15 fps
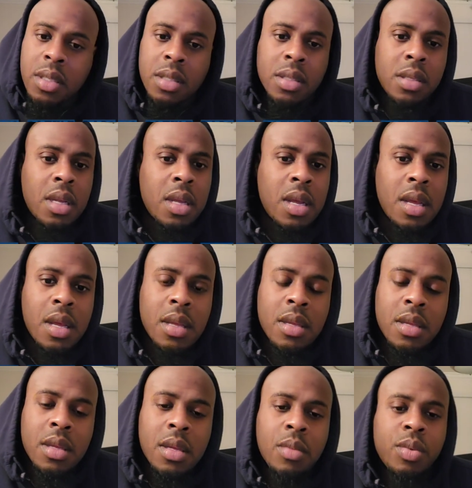Just
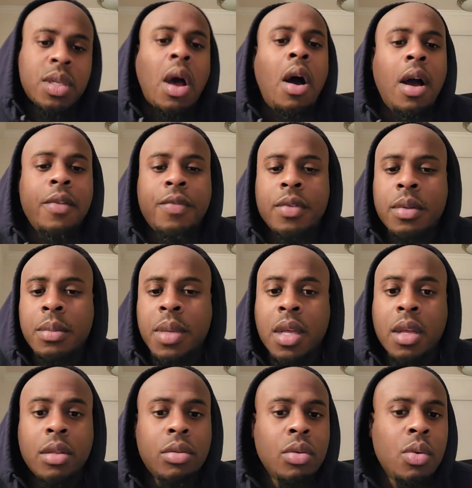it was hard for them to
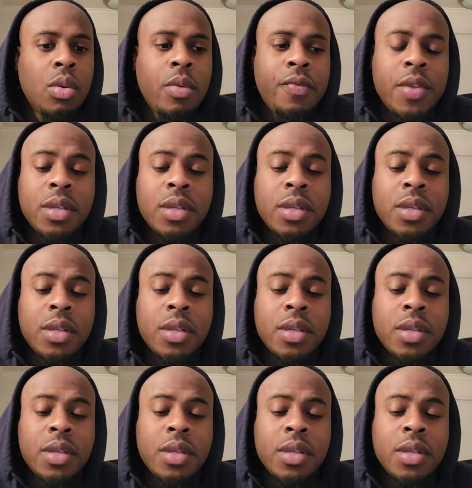get through.